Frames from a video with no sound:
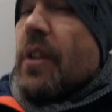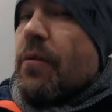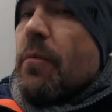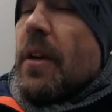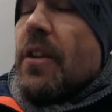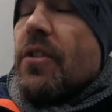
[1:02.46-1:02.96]
and
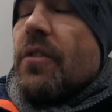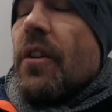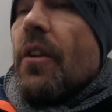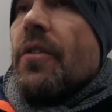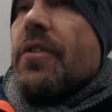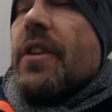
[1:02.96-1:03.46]
information,
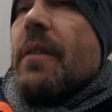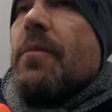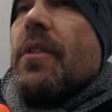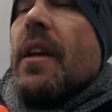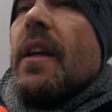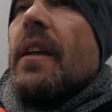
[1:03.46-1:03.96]
they're not the same
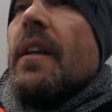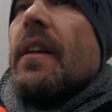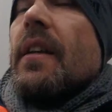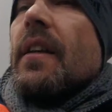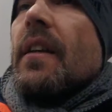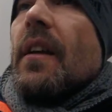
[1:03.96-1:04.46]
thing,
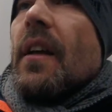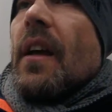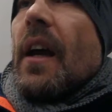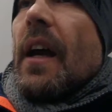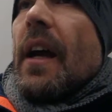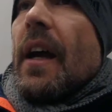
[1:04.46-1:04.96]

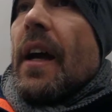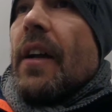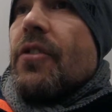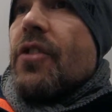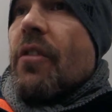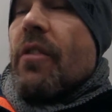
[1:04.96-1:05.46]

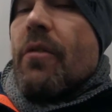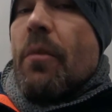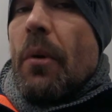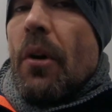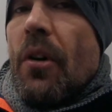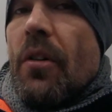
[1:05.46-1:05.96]
and generate
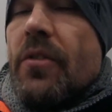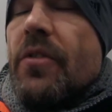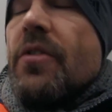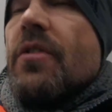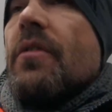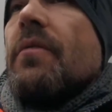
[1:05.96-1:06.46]

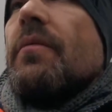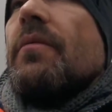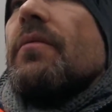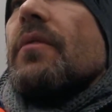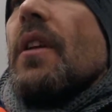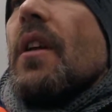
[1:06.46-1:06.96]
reports,
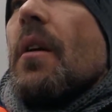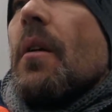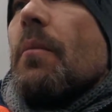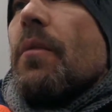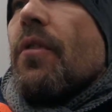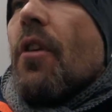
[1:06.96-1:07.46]

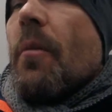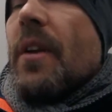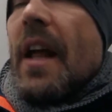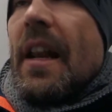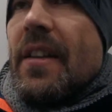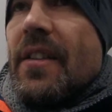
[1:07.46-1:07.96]
perform
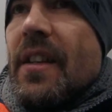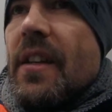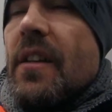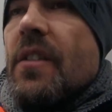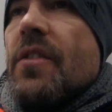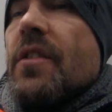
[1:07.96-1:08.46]

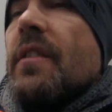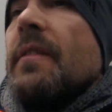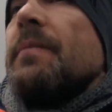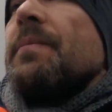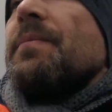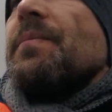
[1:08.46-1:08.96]
analyses,
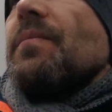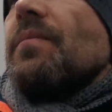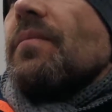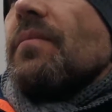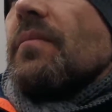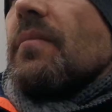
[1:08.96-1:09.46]

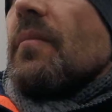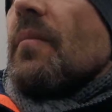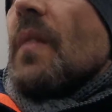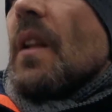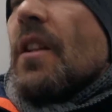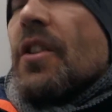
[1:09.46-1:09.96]

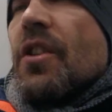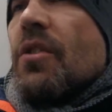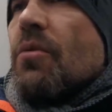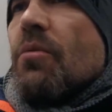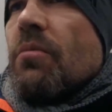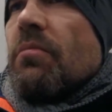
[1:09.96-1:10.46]

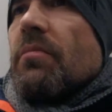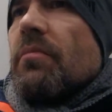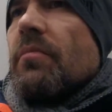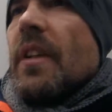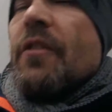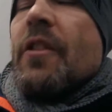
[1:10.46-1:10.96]
do
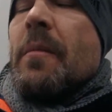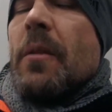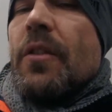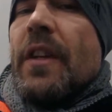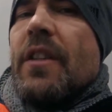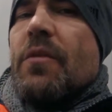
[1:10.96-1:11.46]
incredible
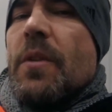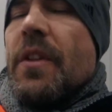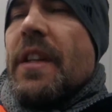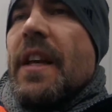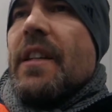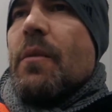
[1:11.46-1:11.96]
things with
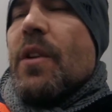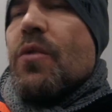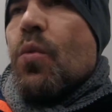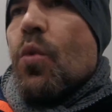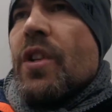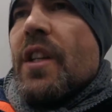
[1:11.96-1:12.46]
the data
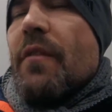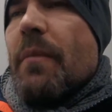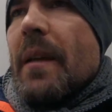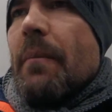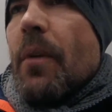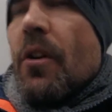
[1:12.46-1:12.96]
which wouldn't have
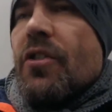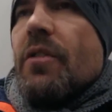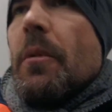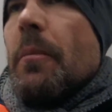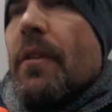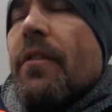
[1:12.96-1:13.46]
been
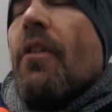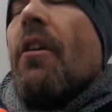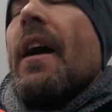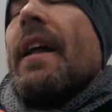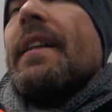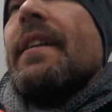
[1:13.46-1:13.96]
possible
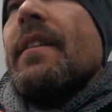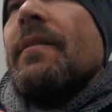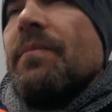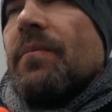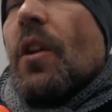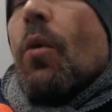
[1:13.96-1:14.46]
beforehand,
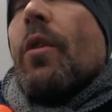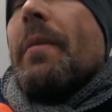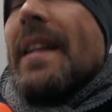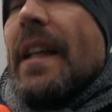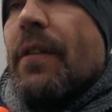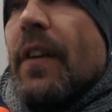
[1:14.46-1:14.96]
or would have
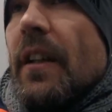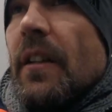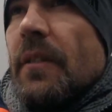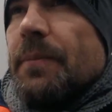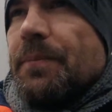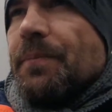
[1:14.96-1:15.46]
been difficult